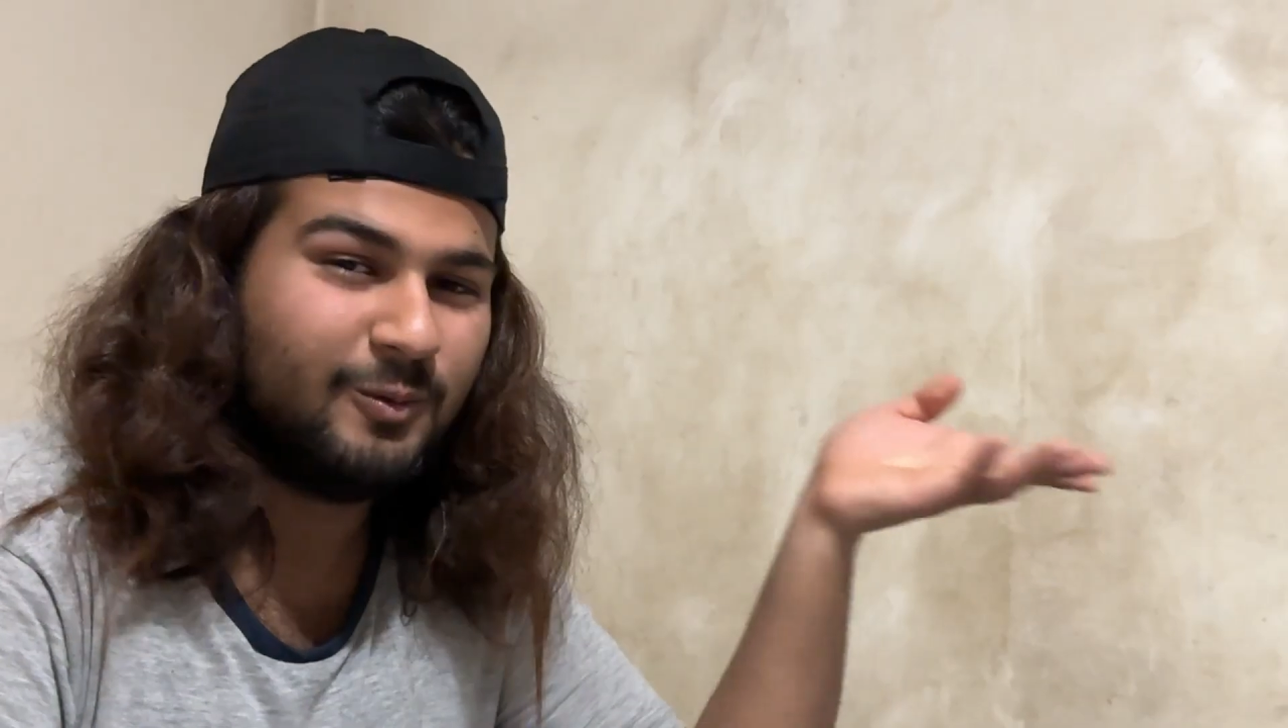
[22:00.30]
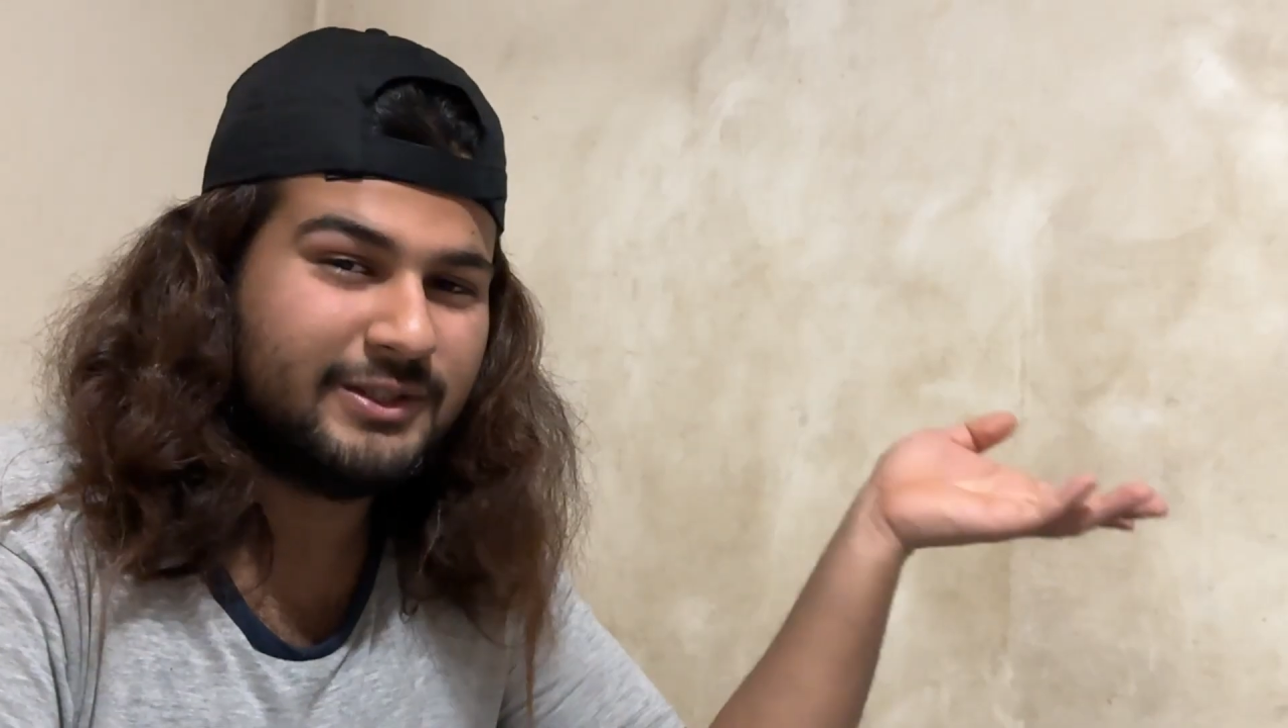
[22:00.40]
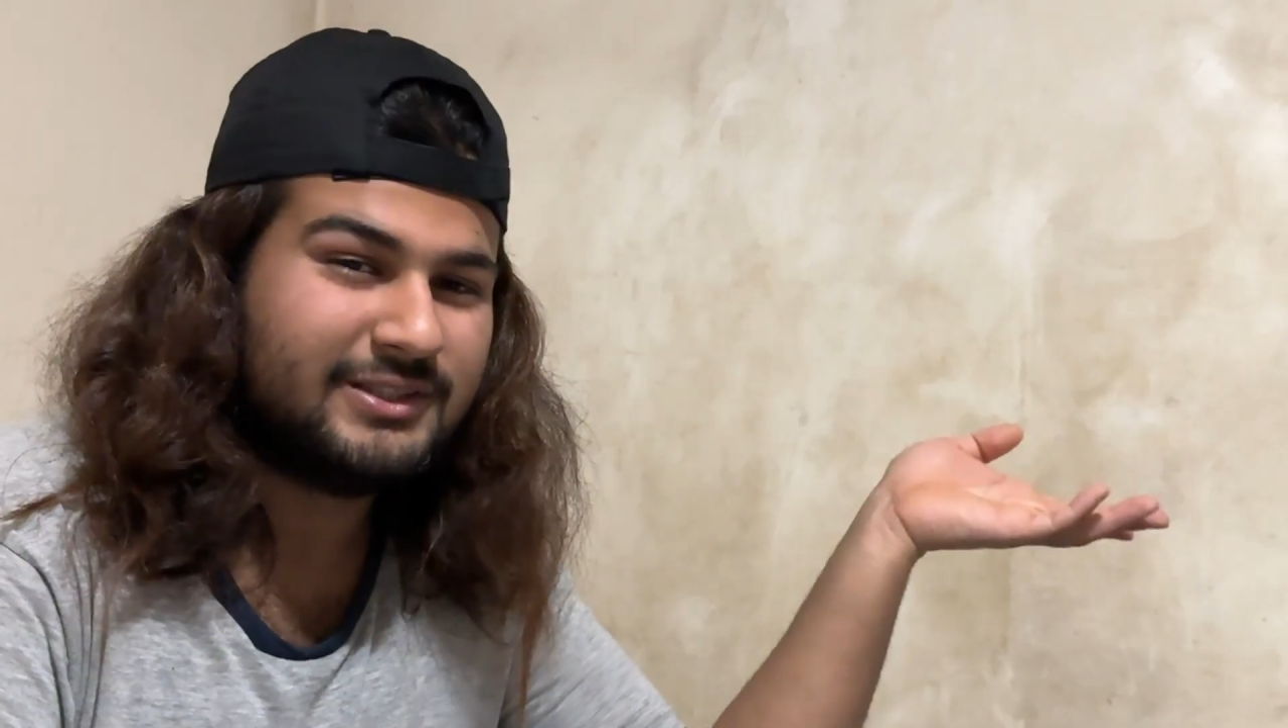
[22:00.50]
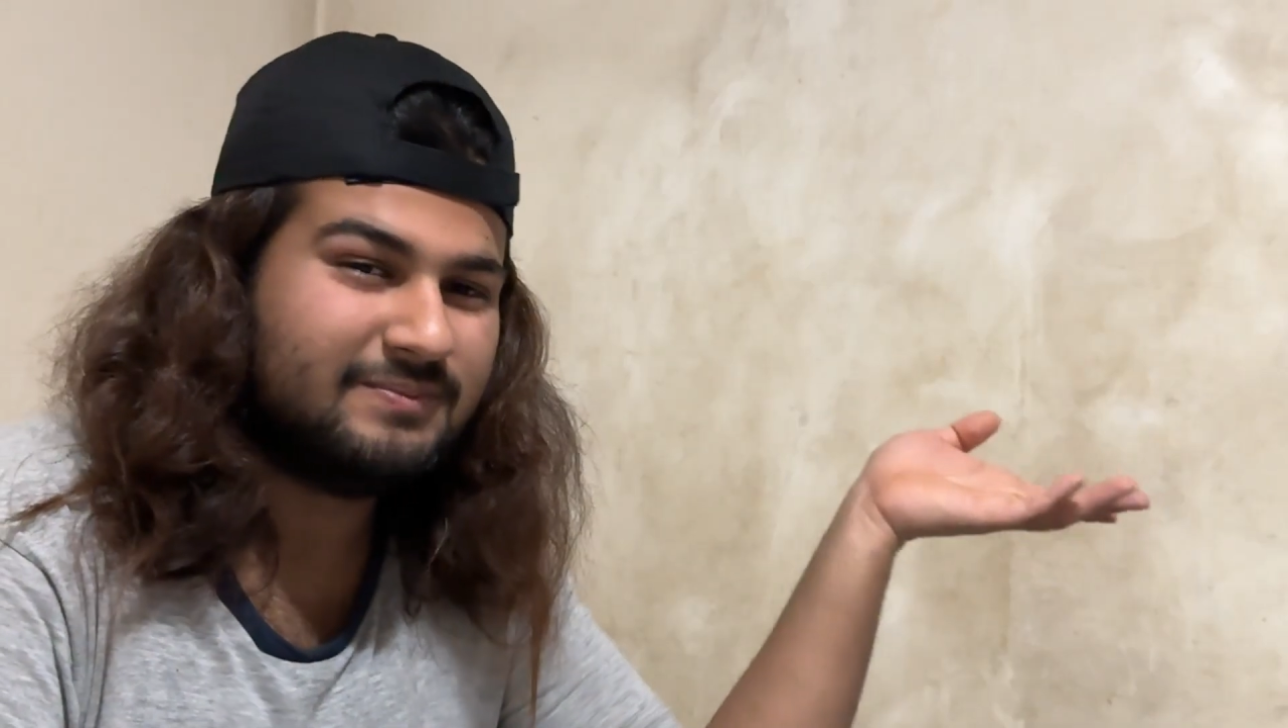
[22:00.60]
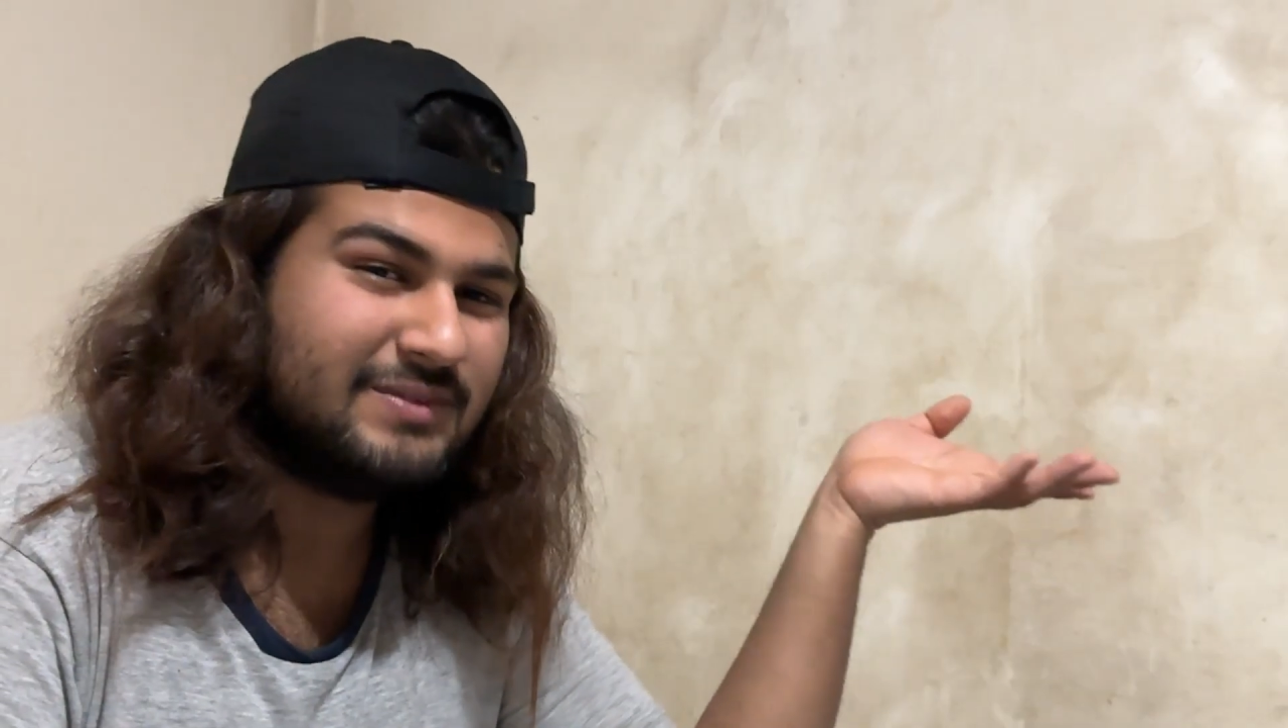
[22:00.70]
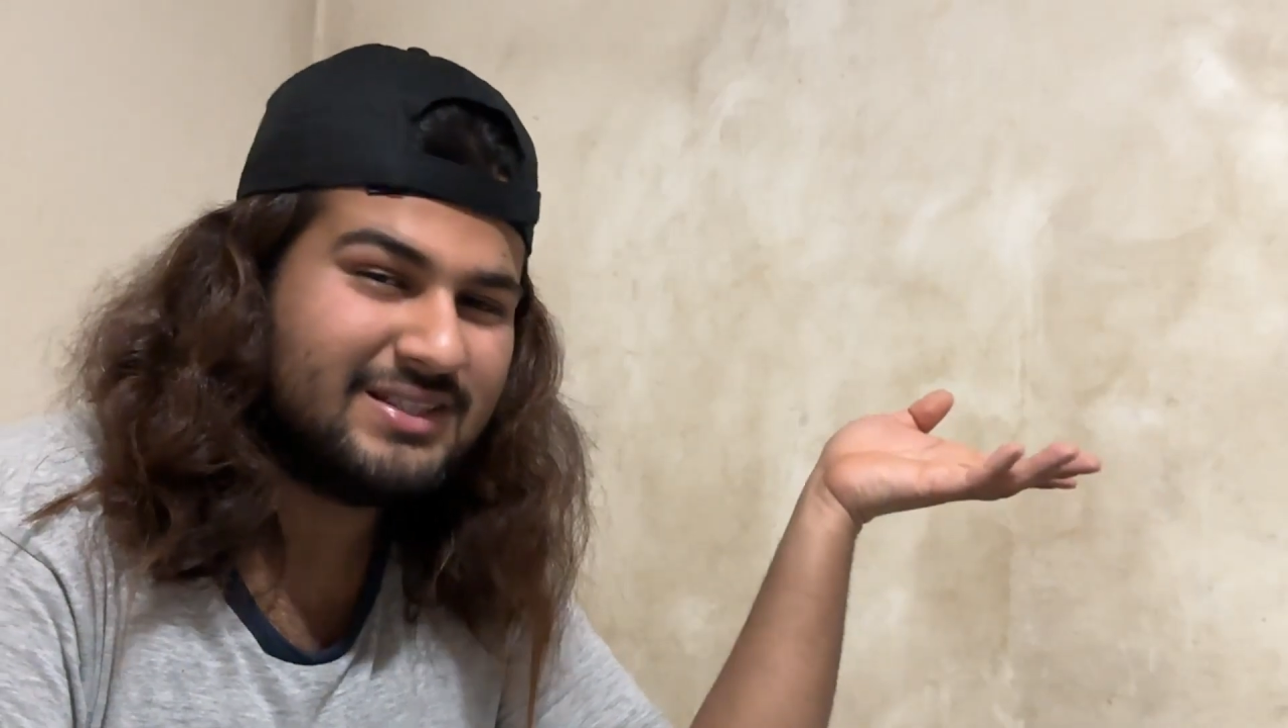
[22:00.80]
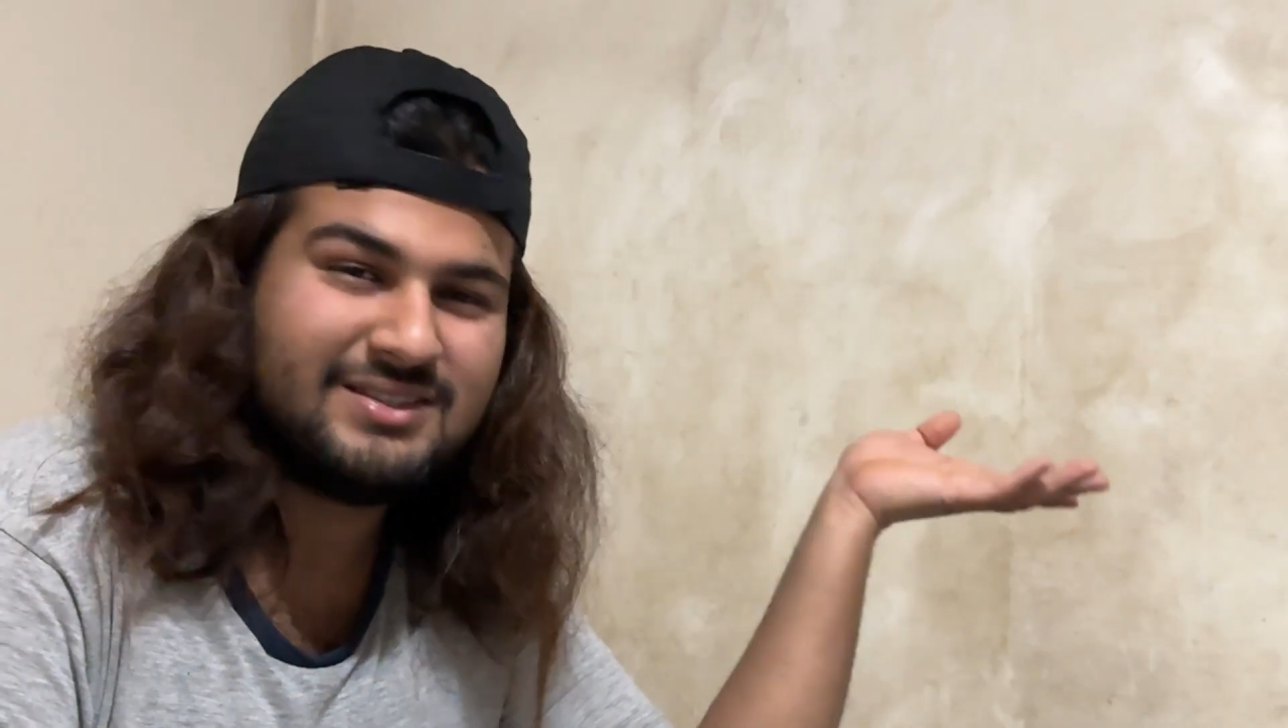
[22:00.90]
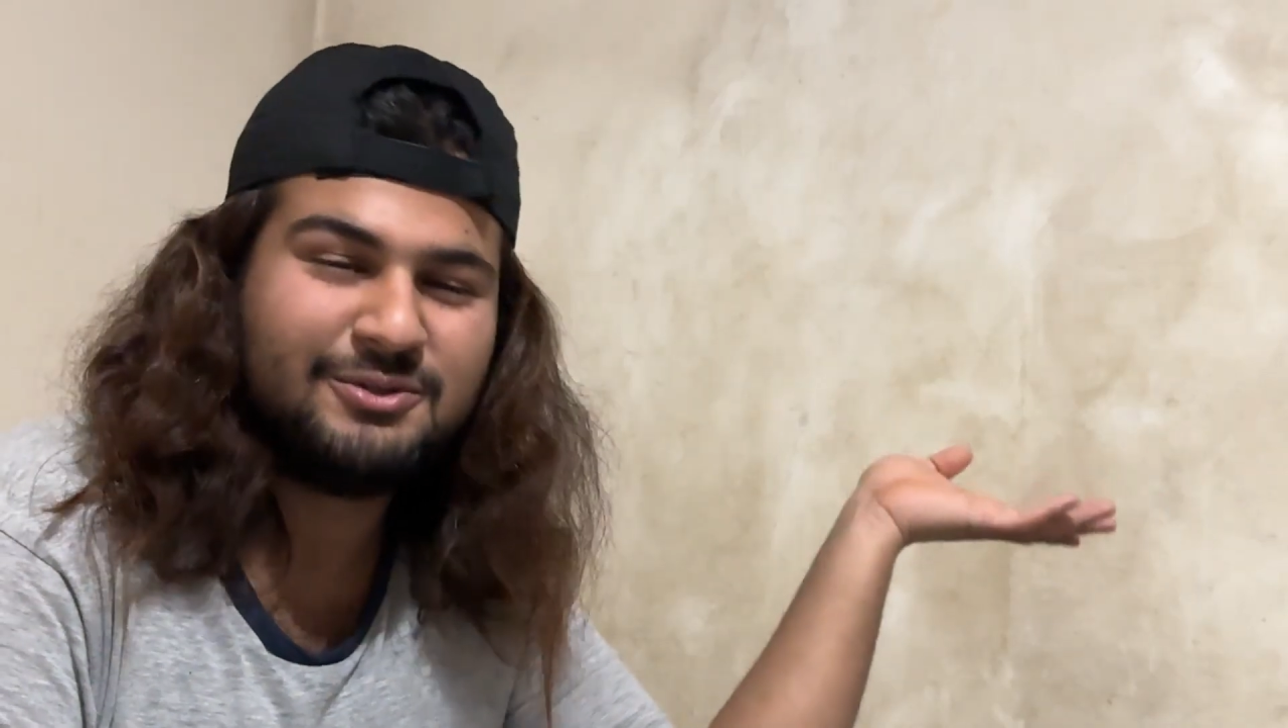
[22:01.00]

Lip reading: which it's